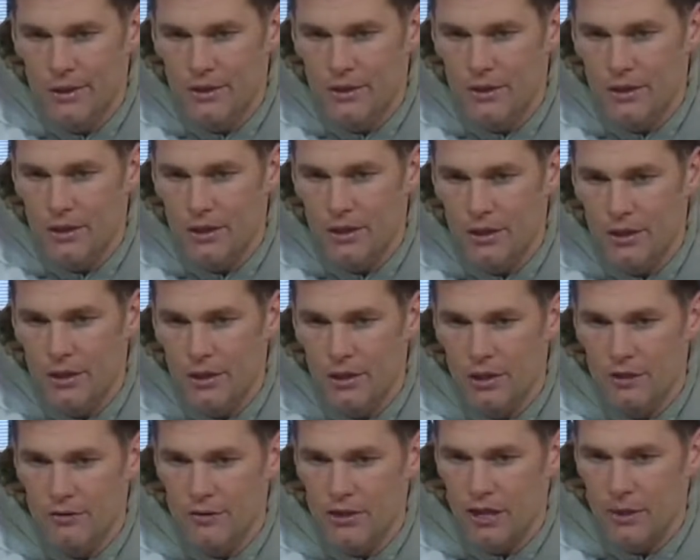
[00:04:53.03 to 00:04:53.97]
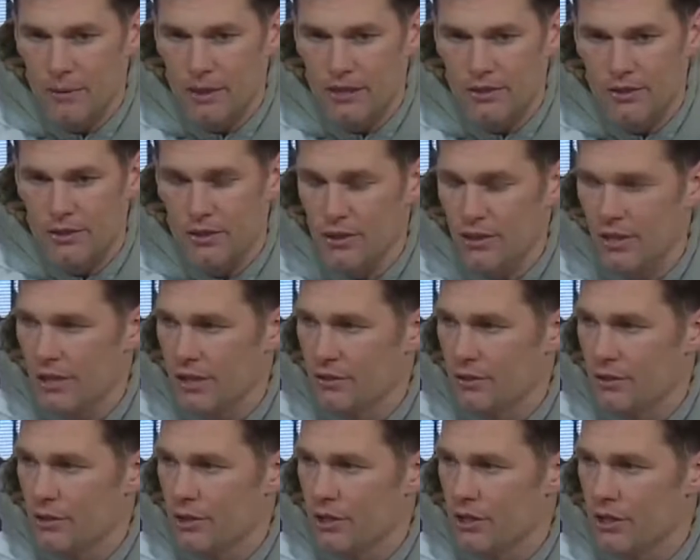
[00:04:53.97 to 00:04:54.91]
good enough job. I certainly didn't
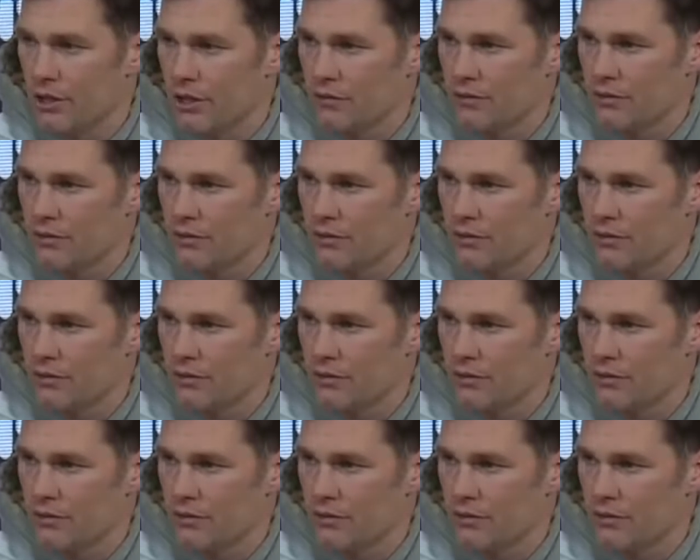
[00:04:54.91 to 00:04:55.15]
do a good enough